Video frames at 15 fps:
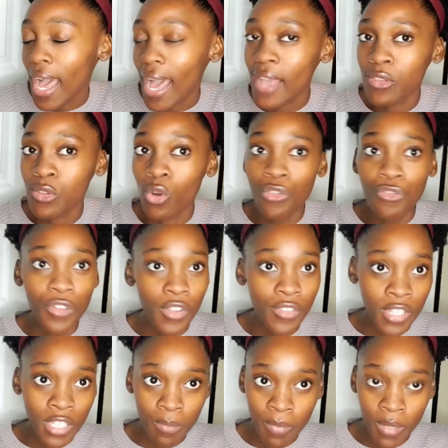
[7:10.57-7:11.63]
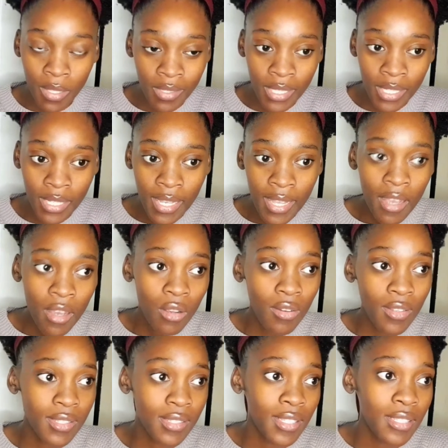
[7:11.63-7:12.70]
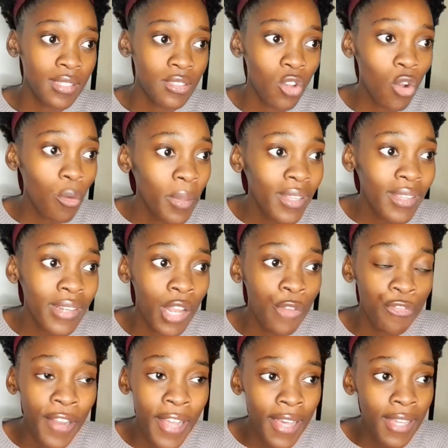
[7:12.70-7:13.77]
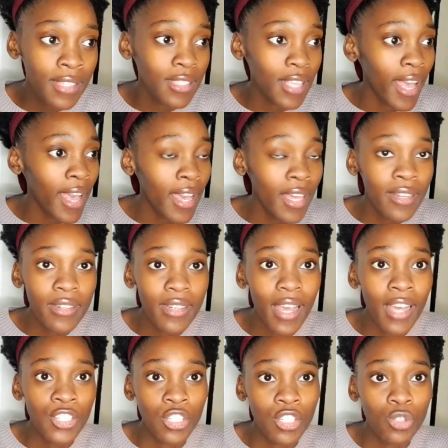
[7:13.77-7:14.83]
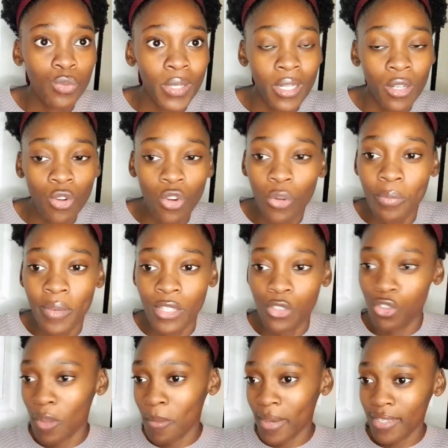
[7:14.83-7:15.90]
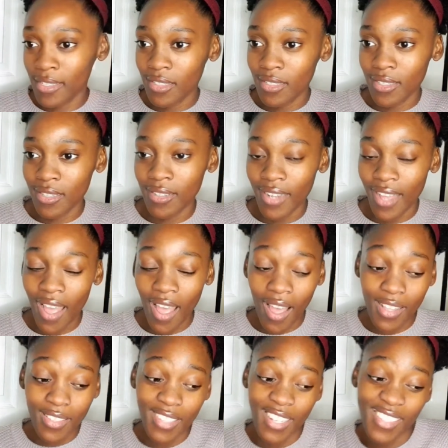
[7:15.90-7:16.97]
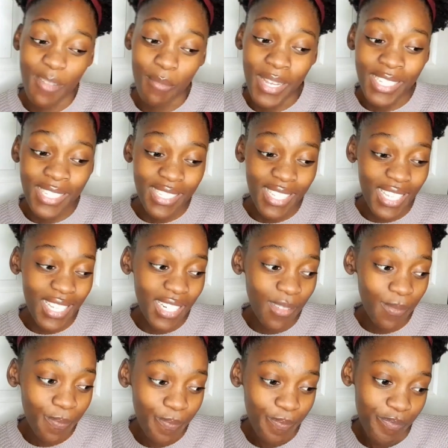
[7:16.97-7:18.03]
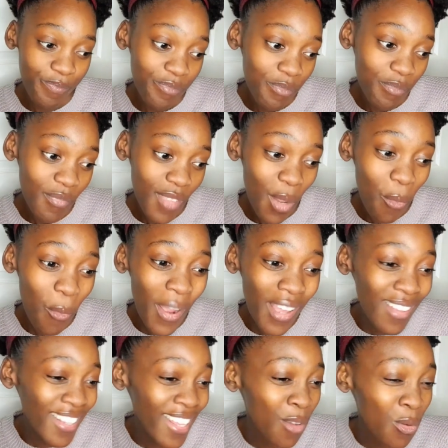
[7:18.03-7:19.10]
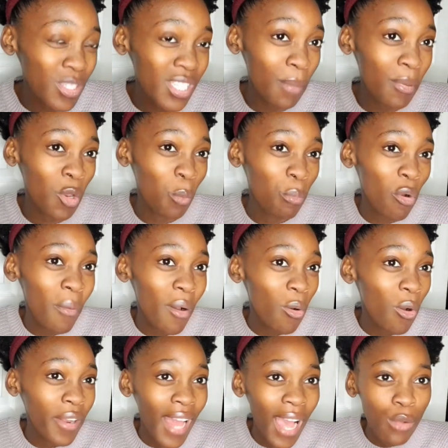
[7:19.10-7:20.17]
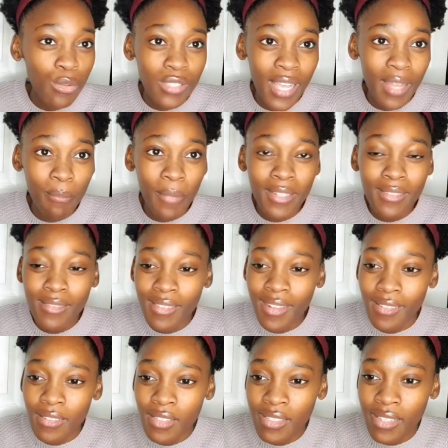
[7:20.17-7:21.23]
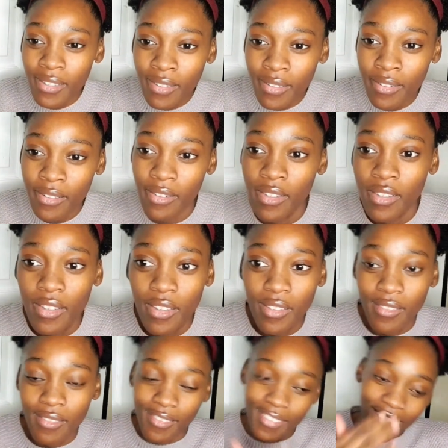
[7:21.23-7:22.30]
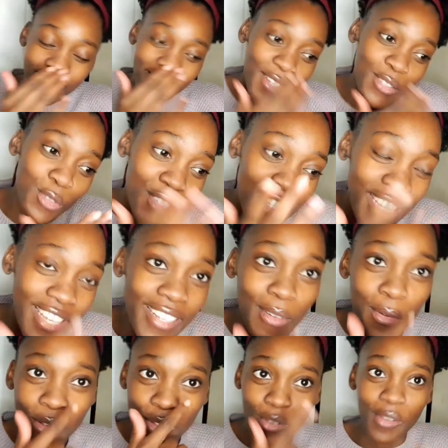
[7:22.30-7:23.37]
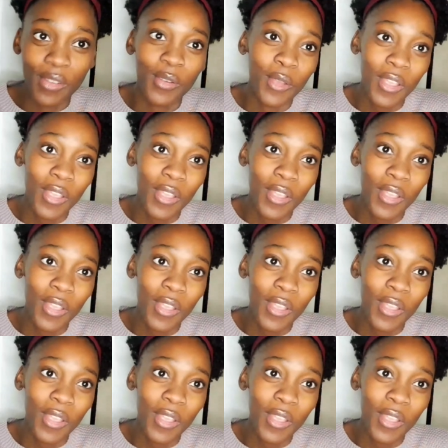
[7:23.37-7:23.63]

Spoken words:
I don't feel this building because there's so many red flags and I just want to go back to Maristini. Ah, tell that Maristini. Wait, what's happening to Puma corner outside? Maristini guys is scared. Yeah, that's not scary. Good job.